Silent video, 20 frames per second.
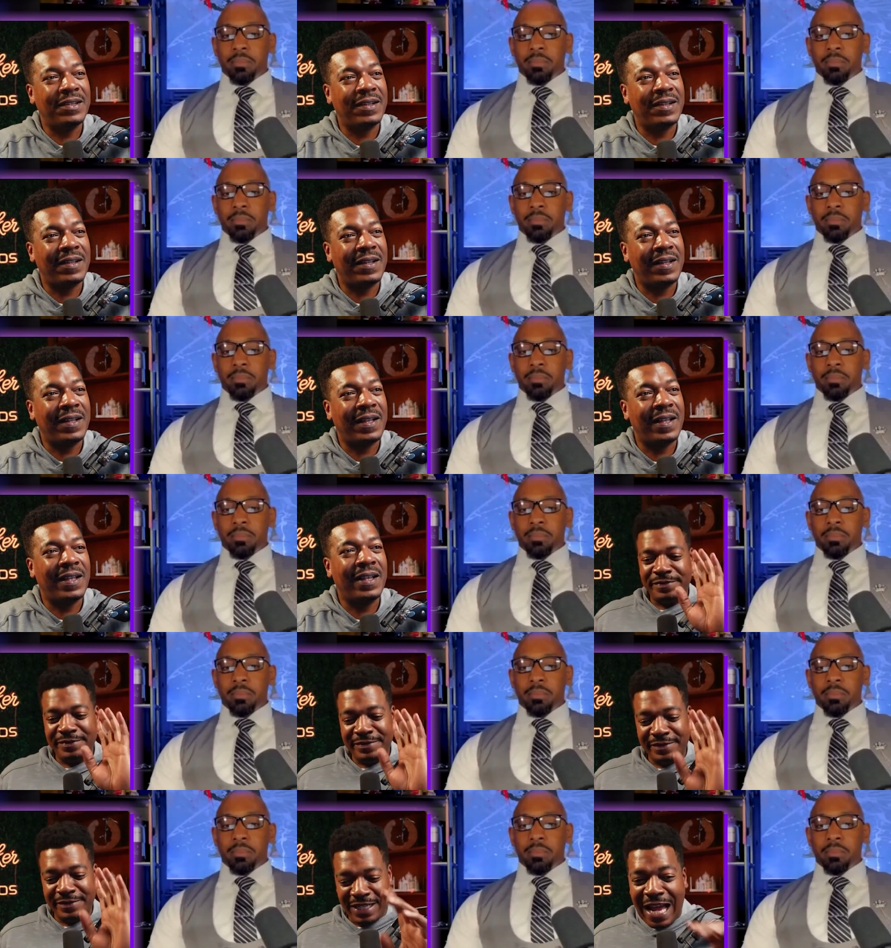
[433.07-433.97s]
Speaker 1: because
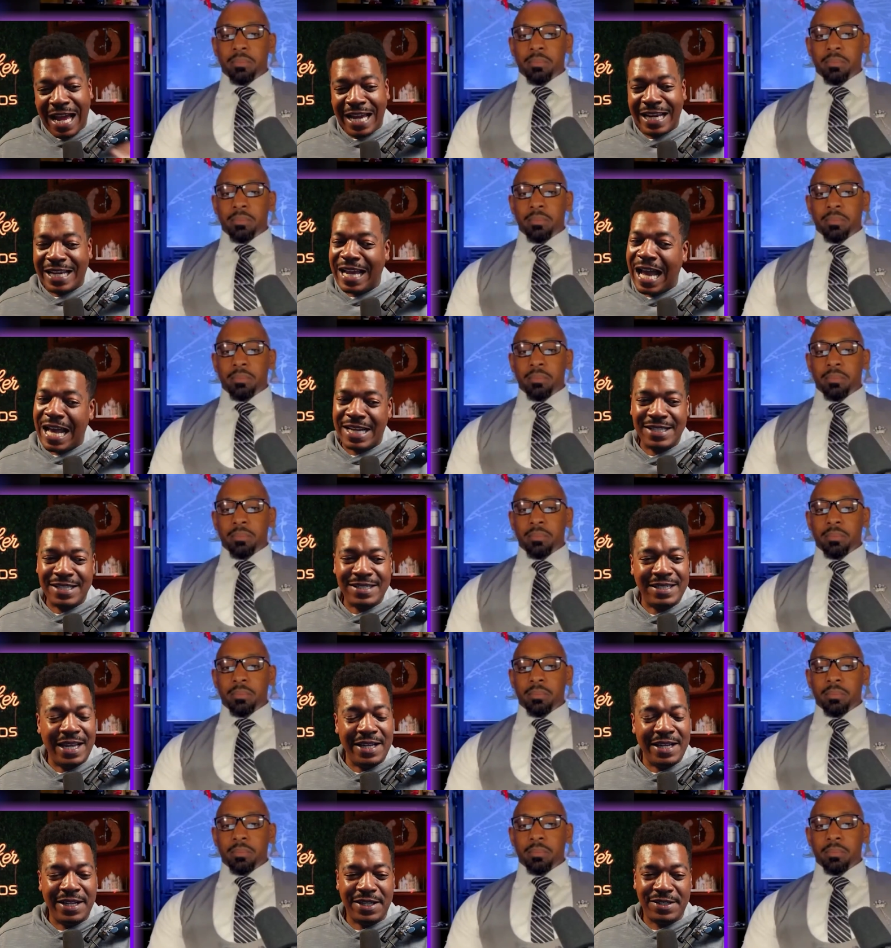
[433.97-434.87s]
I gotta
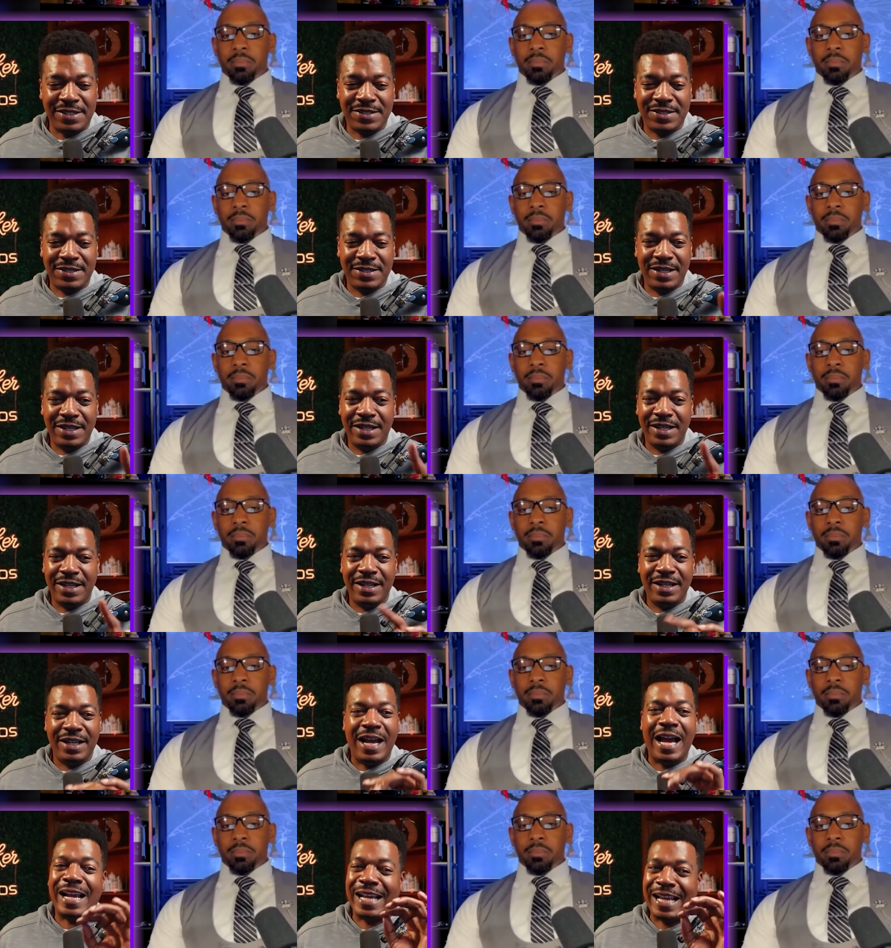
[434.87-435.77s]
say this.
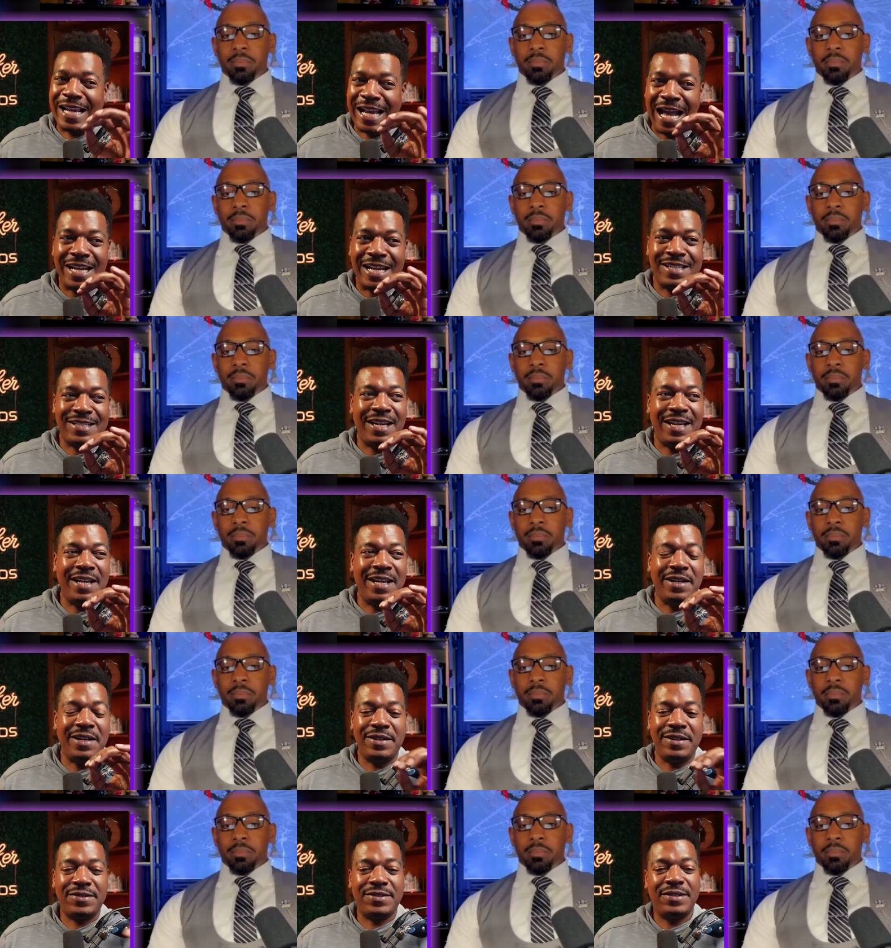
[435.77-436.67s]
I gotta say
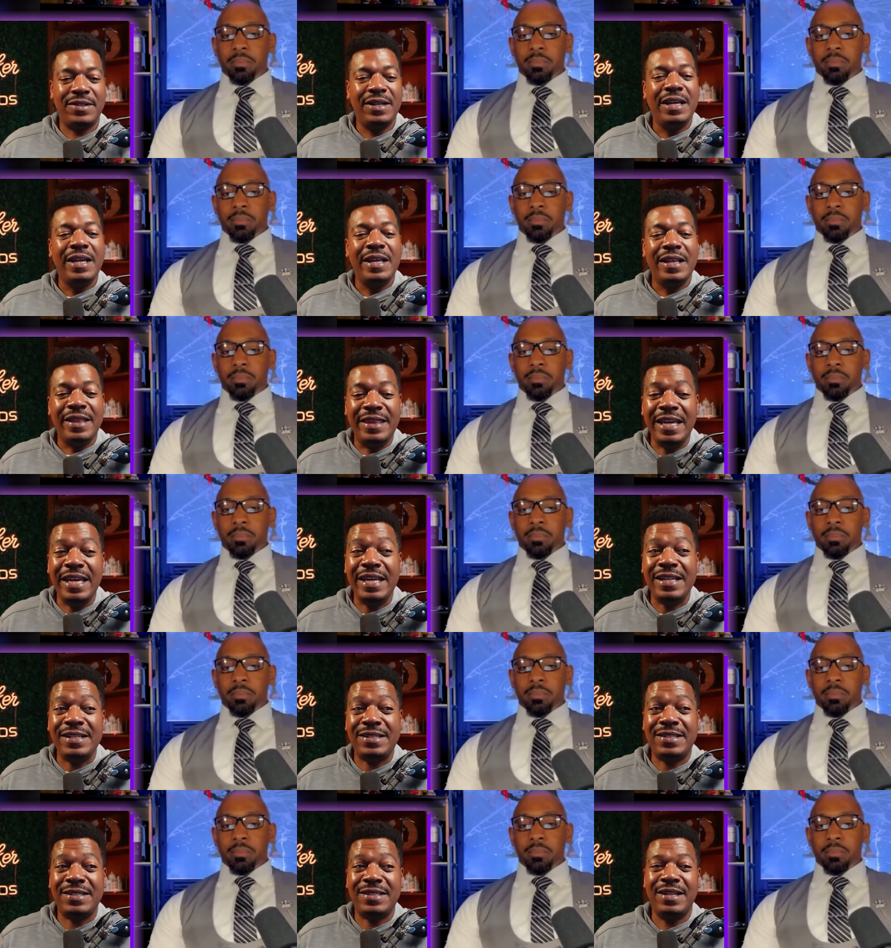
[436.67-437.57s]
this.
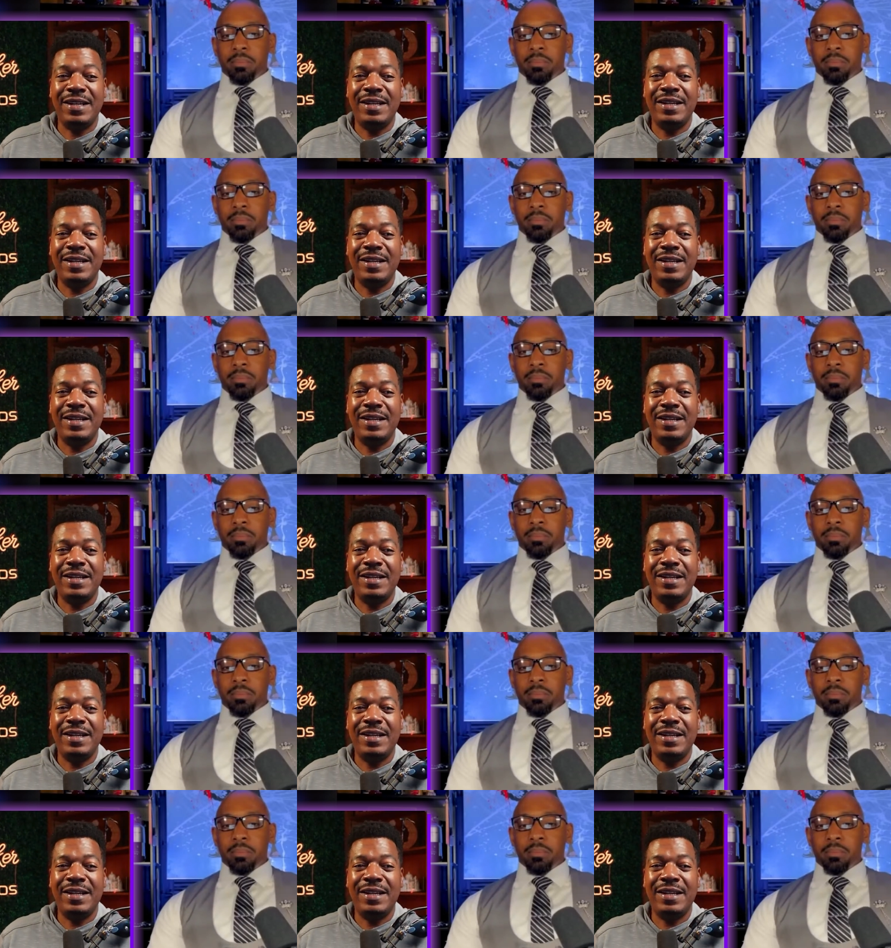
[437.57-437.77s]
This